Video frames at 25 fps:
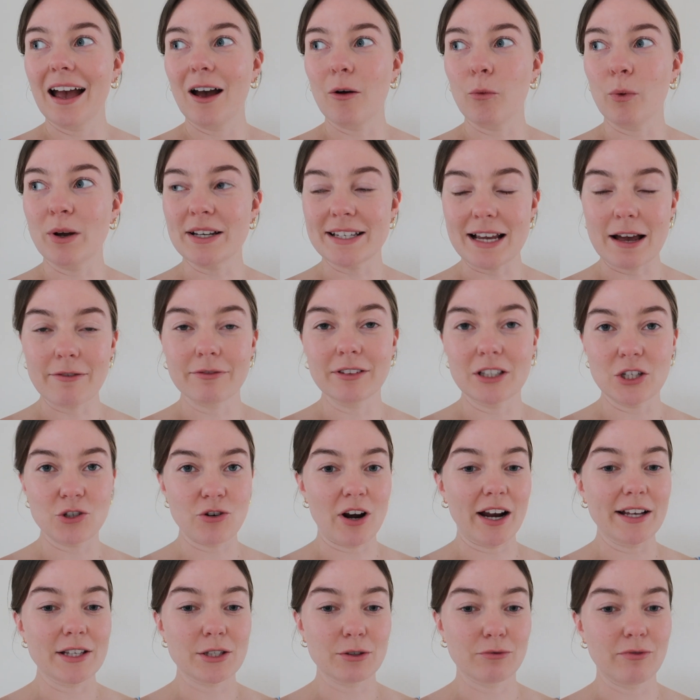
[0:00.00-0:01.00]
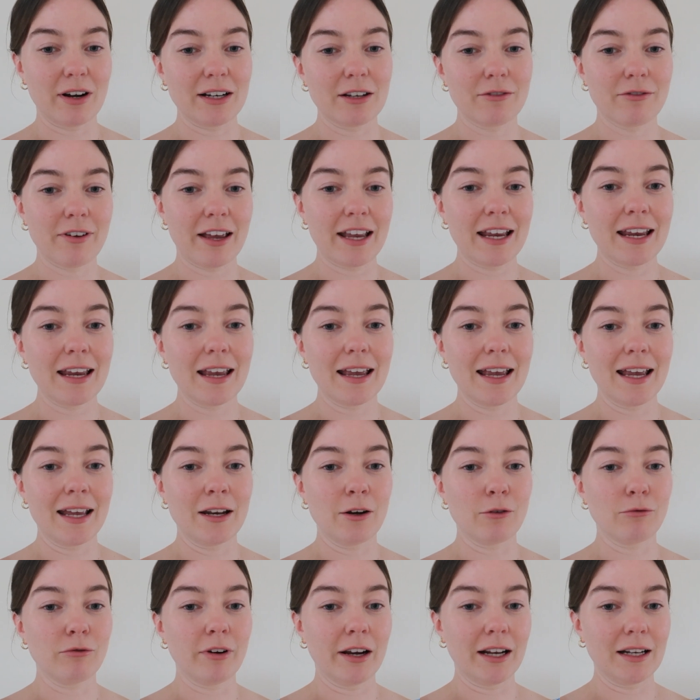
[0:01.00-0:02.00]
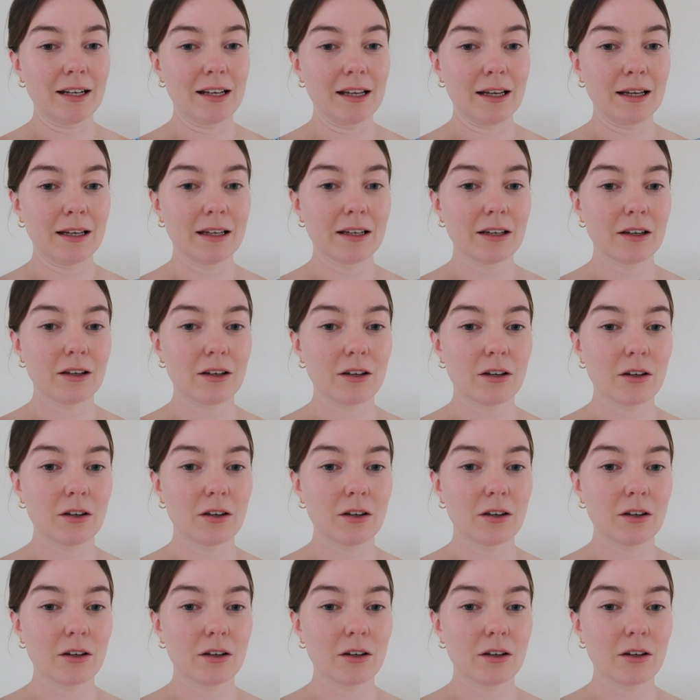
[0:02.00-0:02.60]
We're definitely trying to renovate in a really